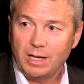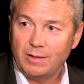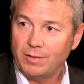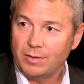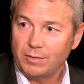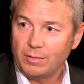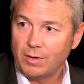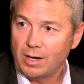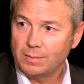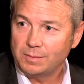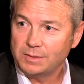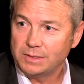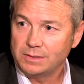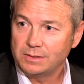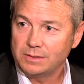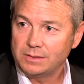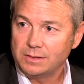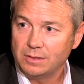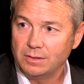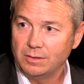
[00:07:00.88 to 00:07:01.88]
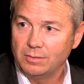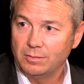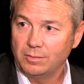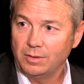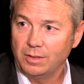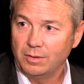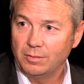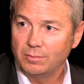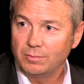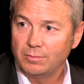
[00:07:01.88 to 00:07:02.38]
have other options. So,
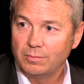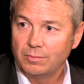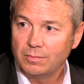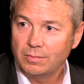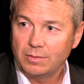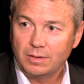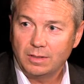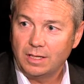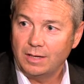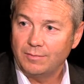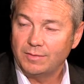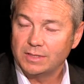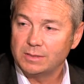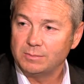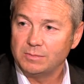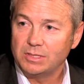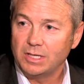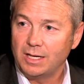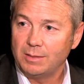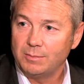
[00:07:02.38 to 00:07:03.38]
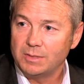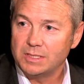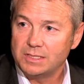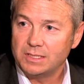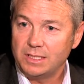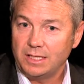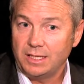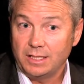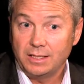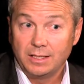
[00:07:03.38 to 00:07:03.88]
give us some time and
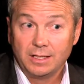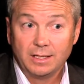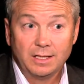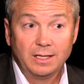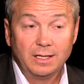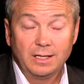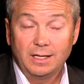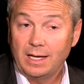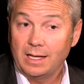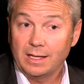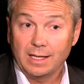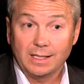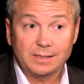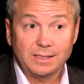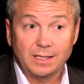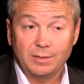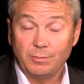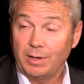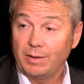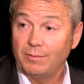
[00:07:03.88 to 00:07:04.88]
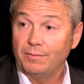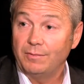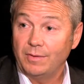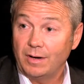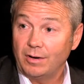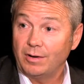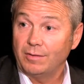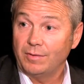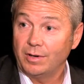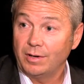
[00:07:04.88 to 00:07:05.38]
see. And like I said, we have
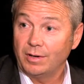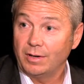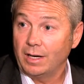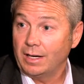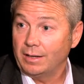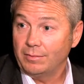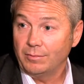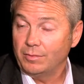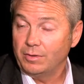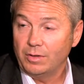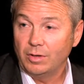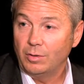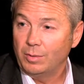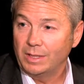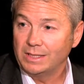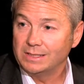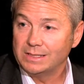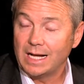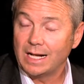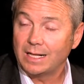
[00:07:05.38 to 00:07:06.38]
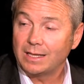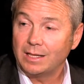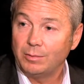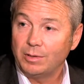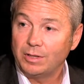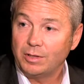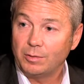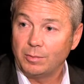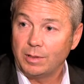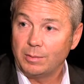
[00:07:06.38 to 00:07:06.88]
very, very, I don't know exactly
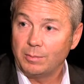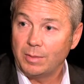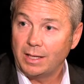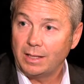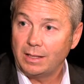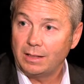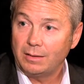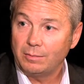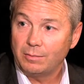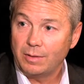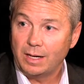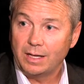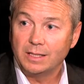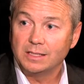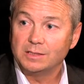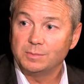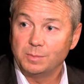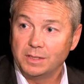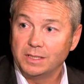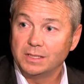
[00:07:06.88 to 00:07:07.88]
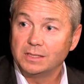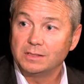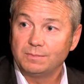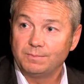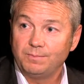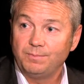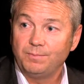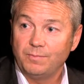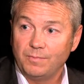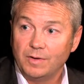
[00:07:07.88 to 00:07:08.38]
what the remake rate is, but it's
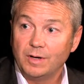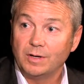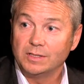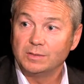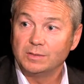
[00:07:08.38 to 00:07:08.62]
very